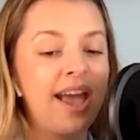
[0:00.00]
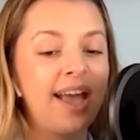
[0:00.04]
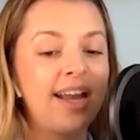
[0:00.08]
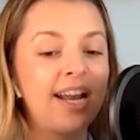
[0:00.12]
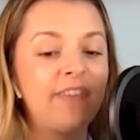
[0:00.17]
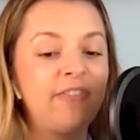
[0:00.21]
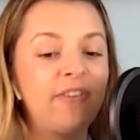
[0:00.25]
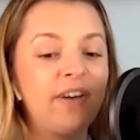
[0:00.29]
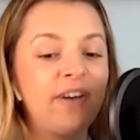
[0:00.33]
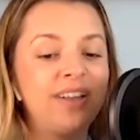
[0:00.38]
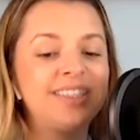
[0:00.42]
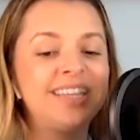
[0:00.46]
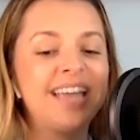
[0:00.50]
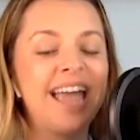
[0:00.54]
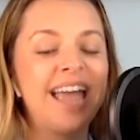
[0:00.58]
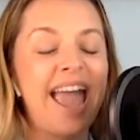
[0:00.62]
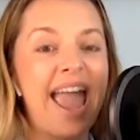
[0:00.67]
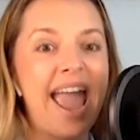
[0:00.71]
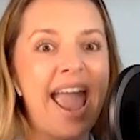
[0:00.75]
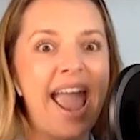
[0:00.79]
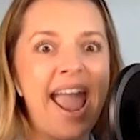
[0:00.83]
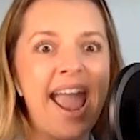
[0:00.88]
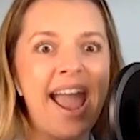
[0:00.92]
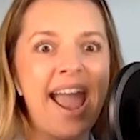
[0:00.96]
And I felt a
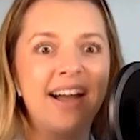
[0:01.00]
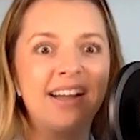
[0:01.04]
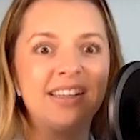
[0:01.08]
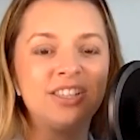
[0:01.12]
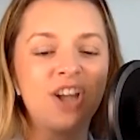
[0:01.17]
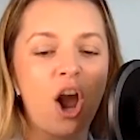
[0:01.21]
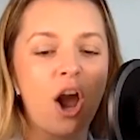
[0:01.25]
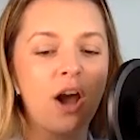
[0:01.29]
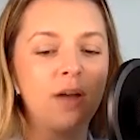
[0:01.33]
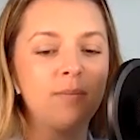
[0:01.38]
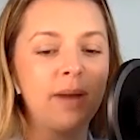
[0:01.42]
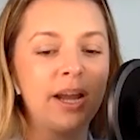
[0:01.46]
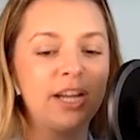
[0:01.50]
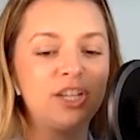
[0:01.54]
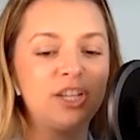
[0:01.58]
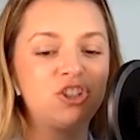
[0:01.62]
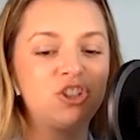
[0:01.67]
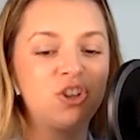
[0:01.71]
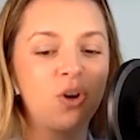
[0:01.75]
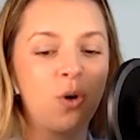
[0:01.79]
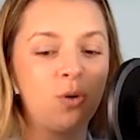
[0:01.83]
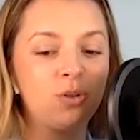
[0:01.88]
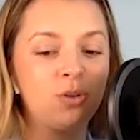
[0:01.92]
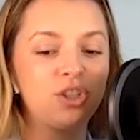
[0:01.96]
hand on my
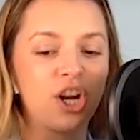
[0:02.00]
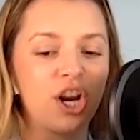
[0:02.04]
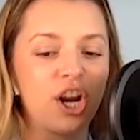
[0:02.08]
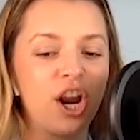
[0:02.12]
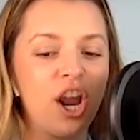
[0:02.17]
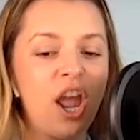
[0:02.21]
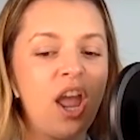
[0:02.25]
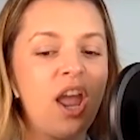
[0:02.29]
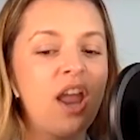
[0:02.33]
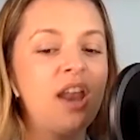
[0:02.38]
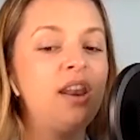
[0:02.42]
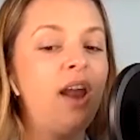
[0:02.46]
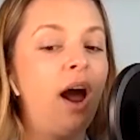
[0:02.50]
shoulder,